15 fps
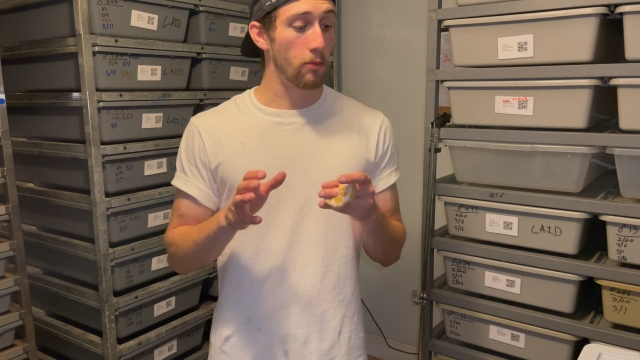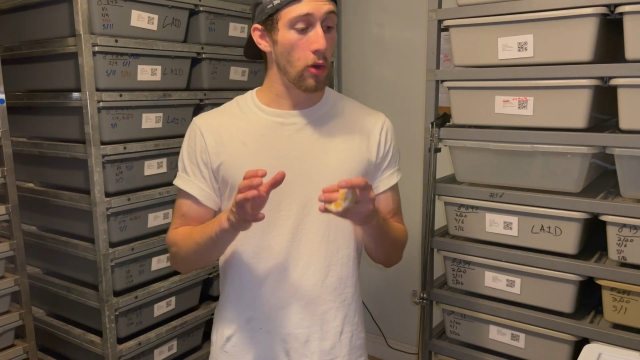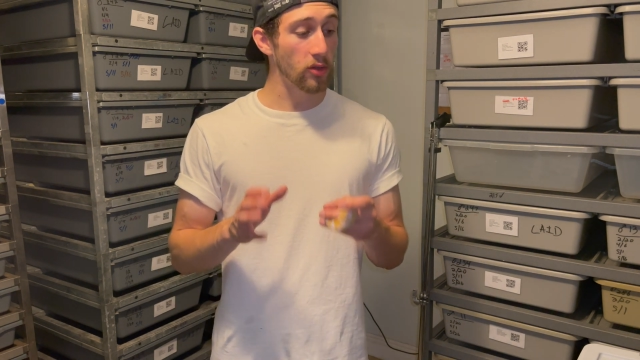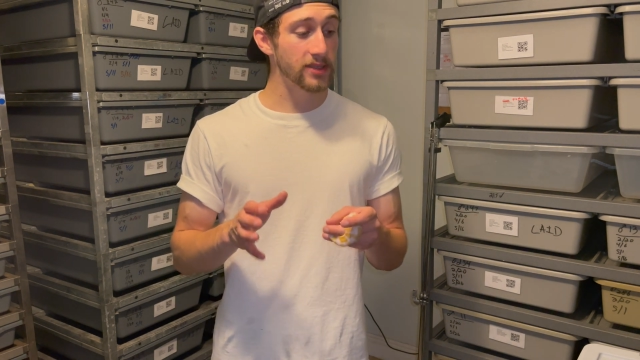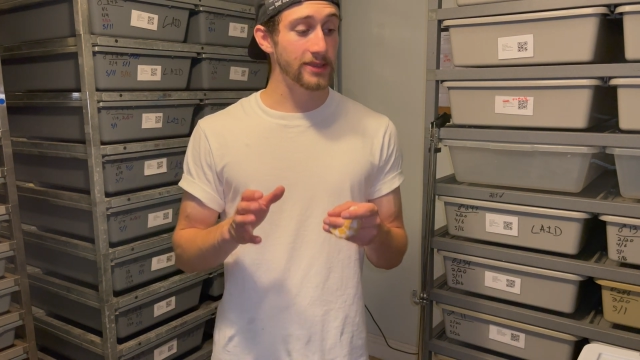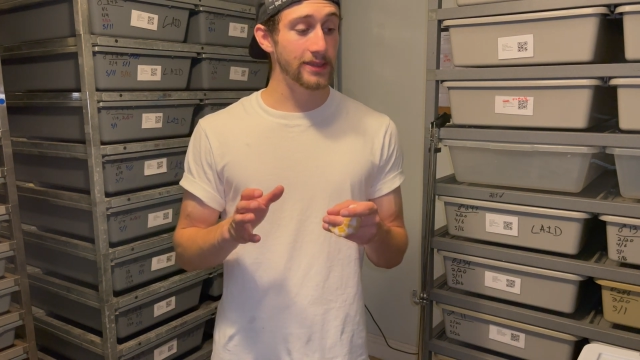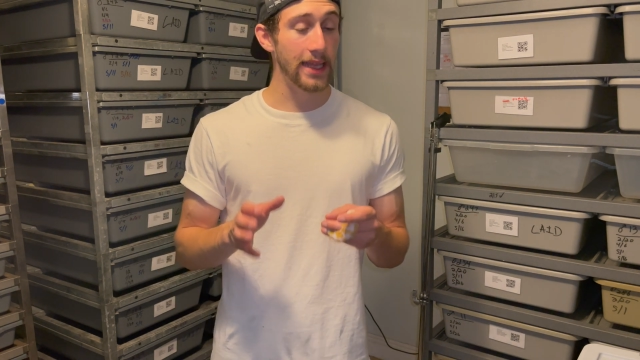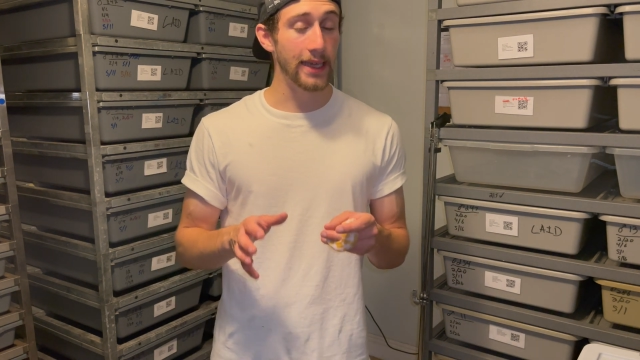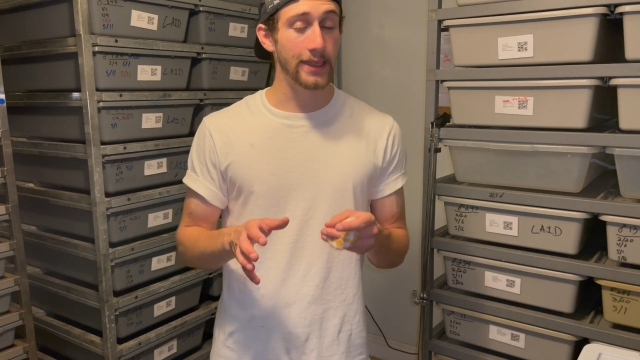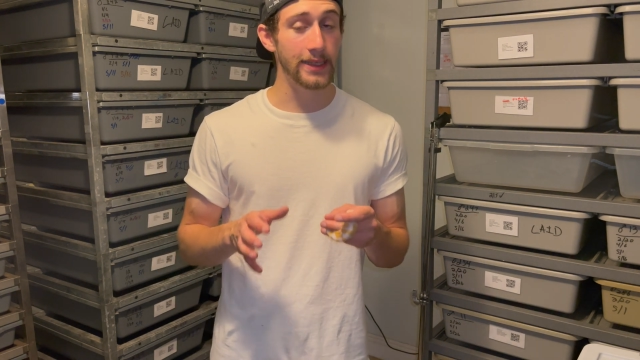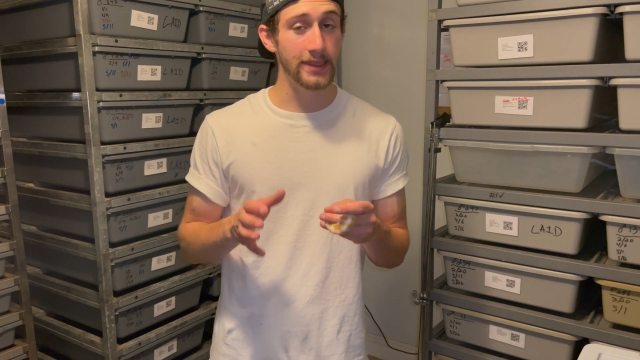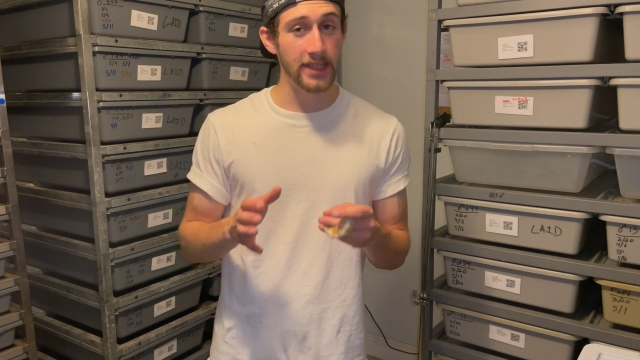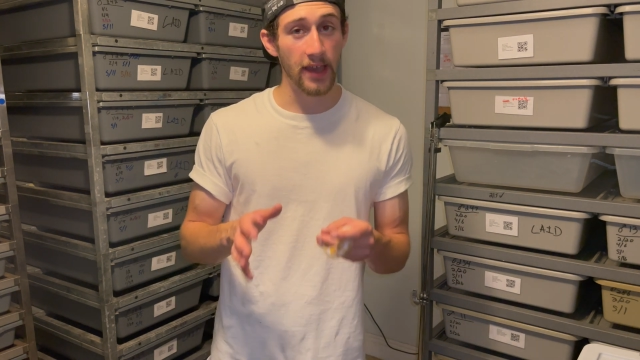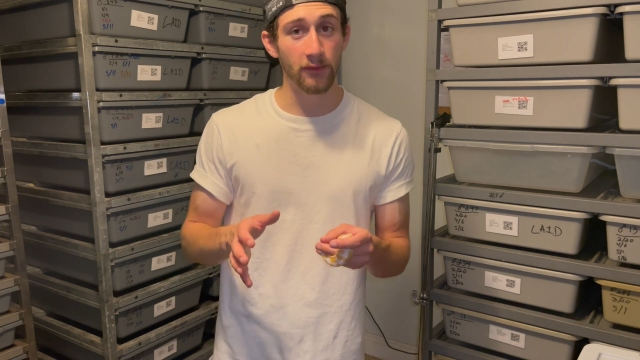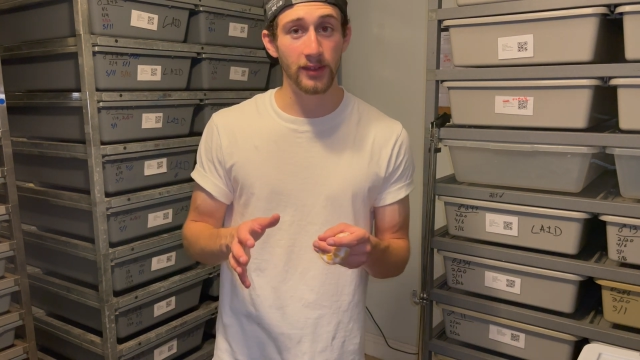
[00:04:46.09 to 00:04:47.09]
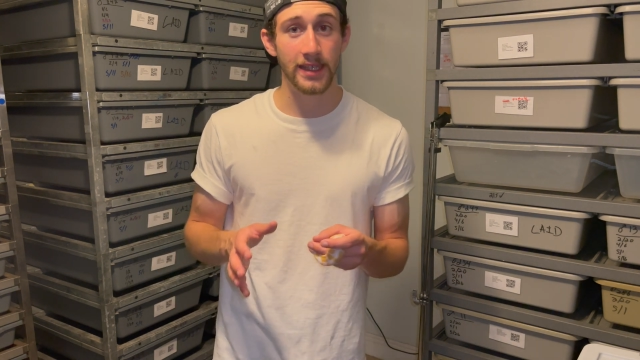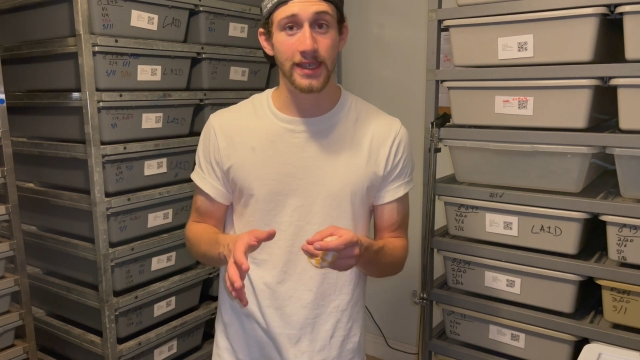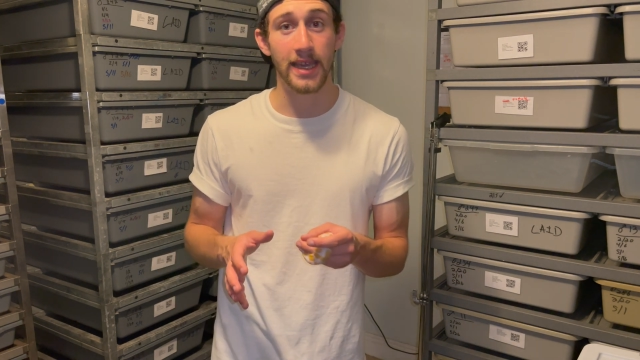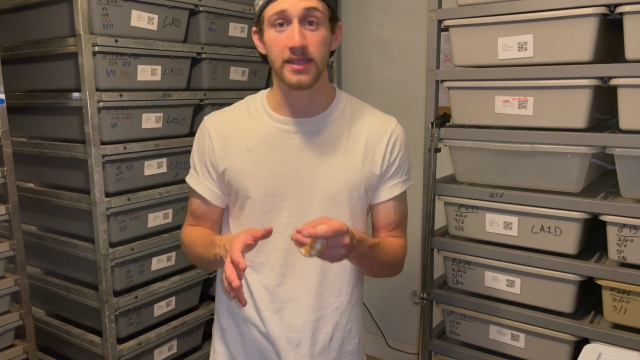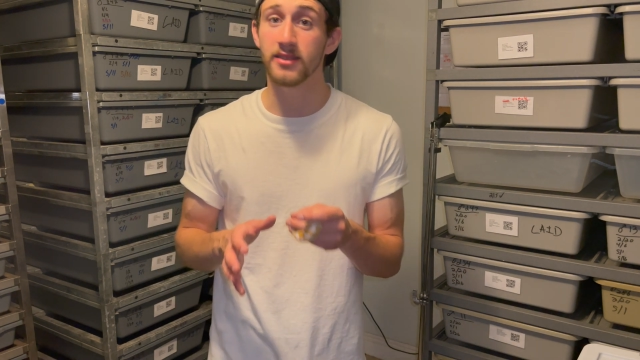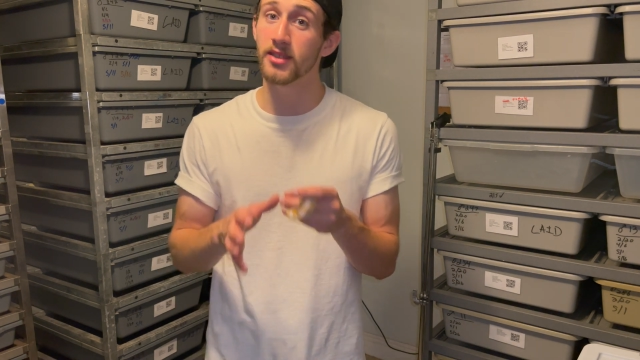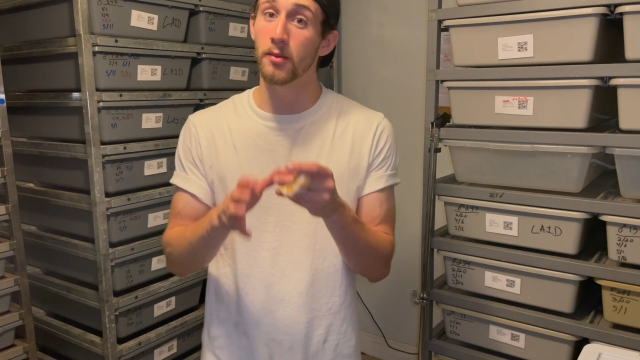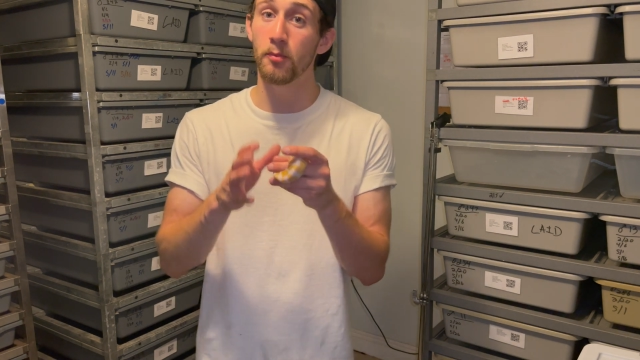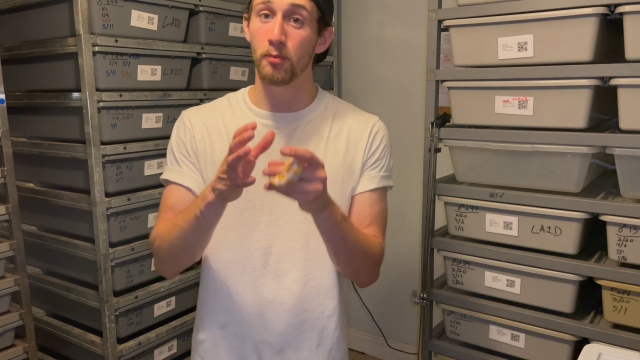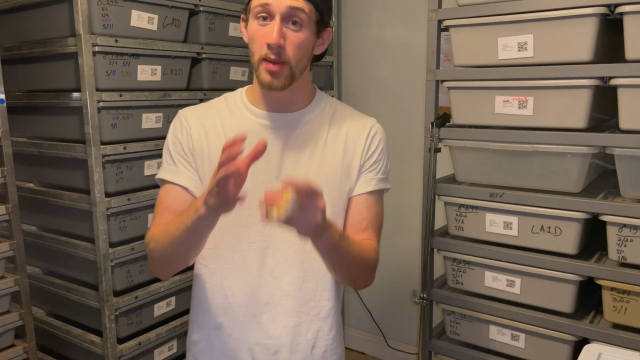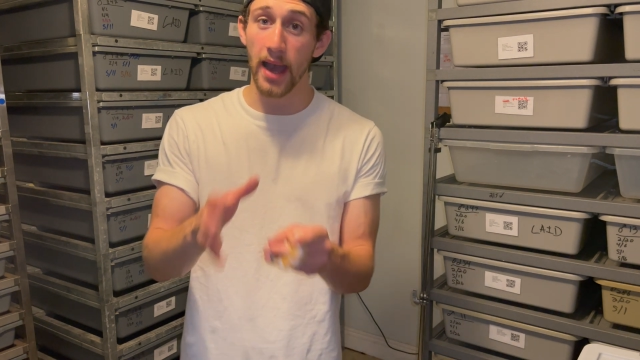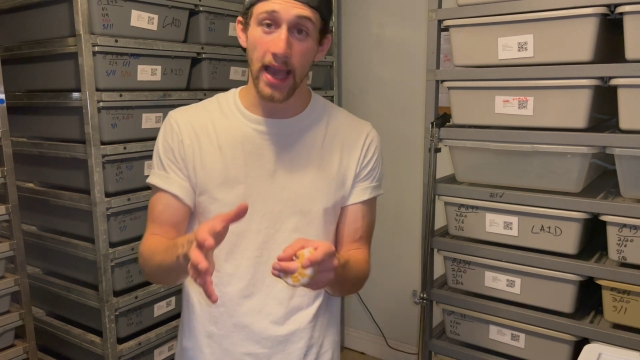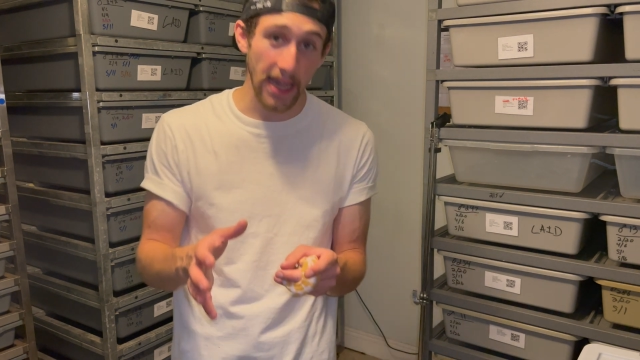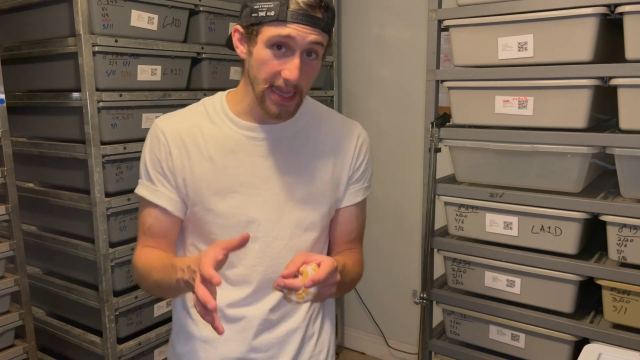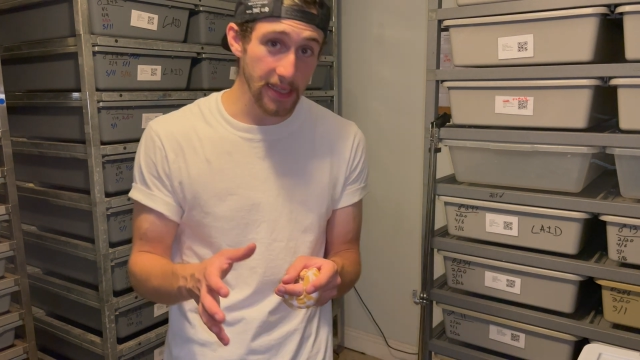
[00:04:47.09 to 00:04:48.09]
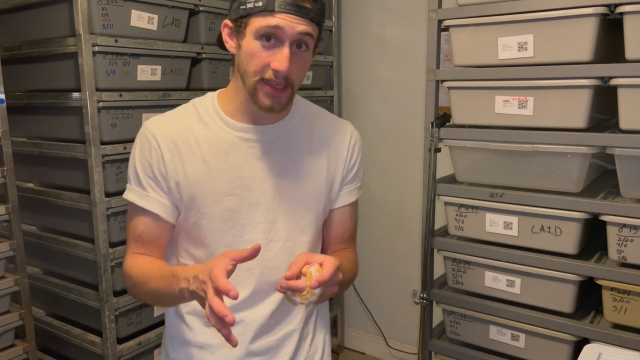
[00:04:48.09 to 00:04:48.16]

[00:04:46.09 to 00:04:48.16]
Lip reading: most likely definitely get some pied